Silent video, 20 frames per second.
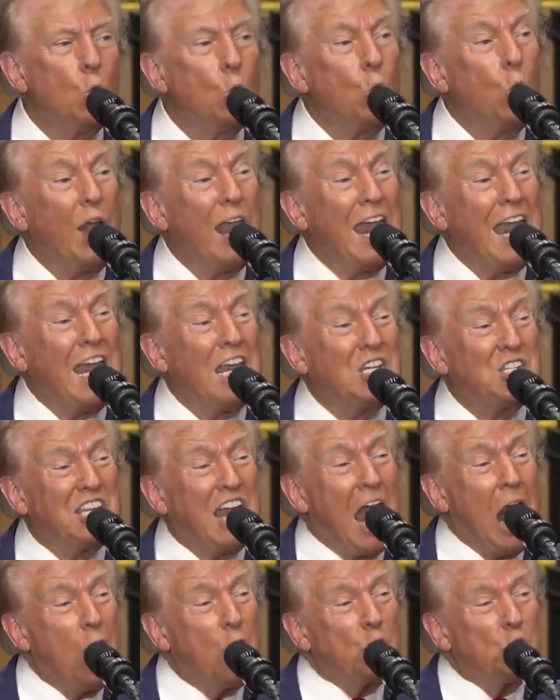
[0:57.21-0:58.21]
raise
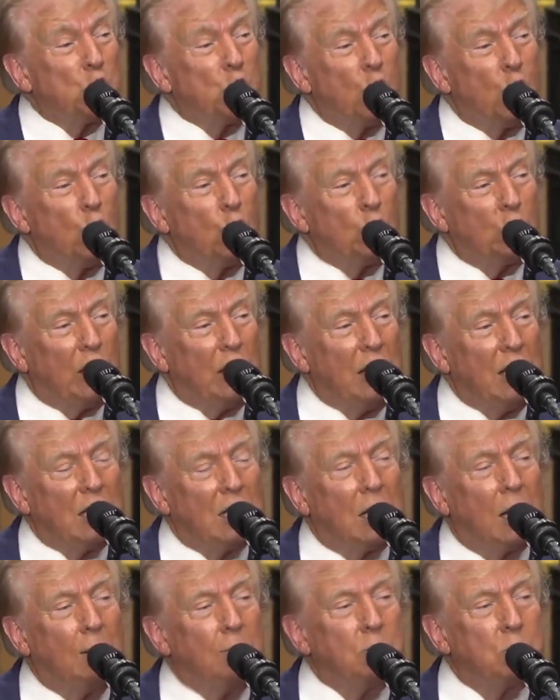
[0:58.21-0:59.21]
household
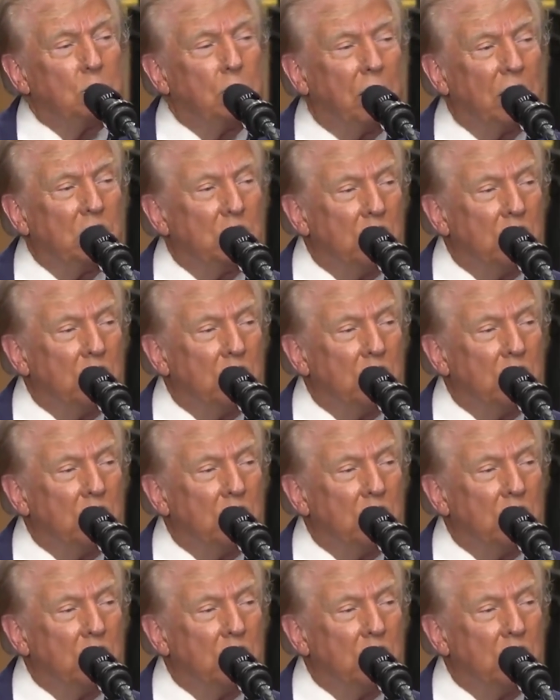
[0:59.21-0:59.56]
incomes by